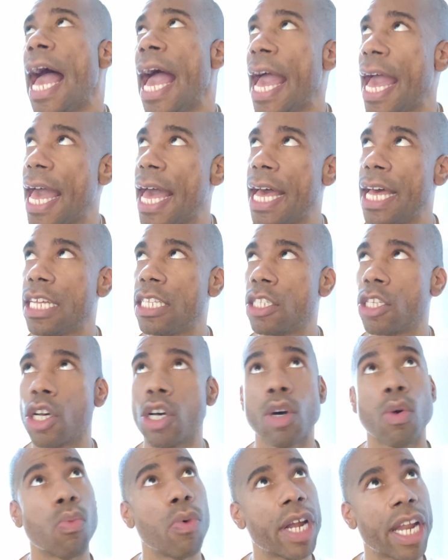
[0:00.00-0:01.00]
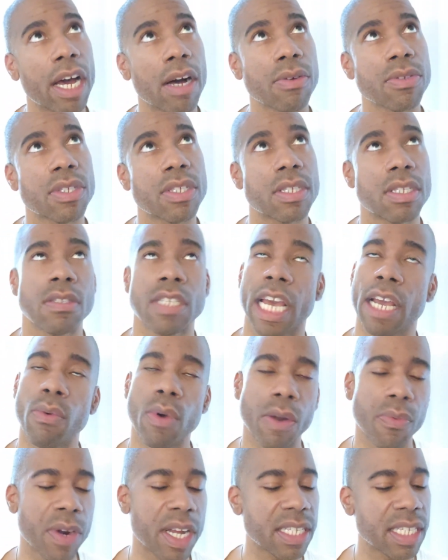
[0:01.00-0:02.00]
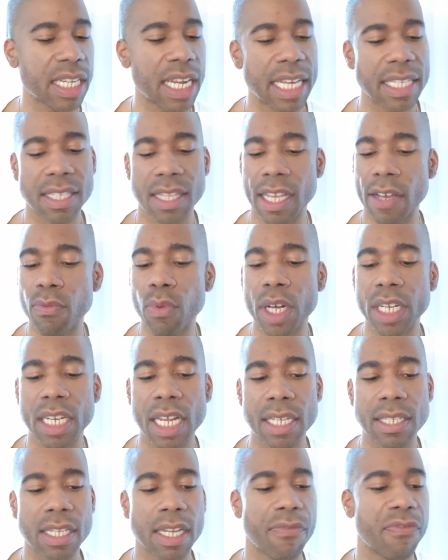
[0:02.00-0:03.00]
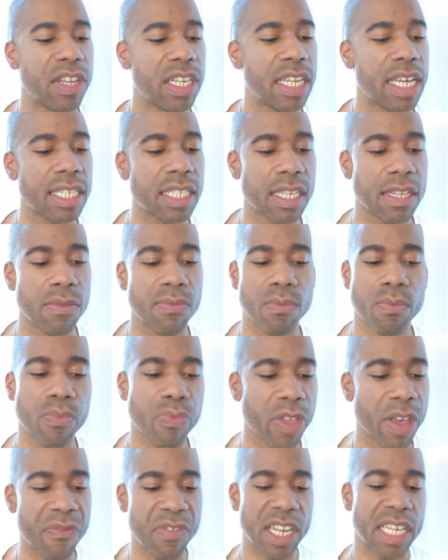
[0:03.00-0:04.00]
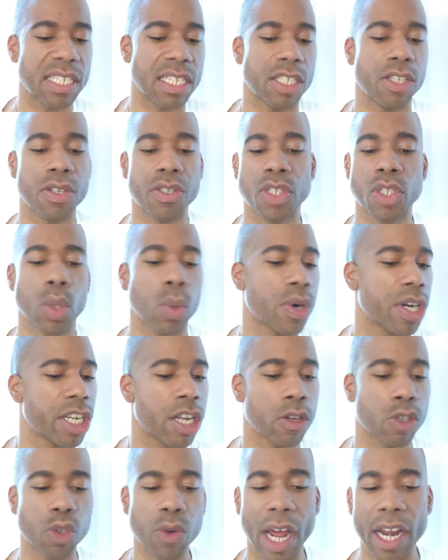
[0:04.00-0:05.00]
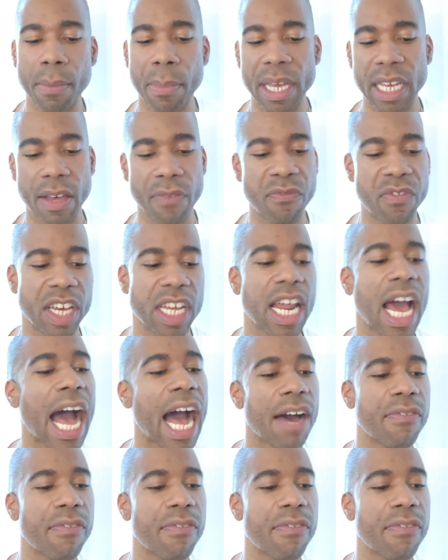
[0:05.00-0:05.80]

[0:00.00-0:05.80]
And what else? Take what resonates, leave what doesn't. If it doesn't if it isn't your story, don't try to make it fit.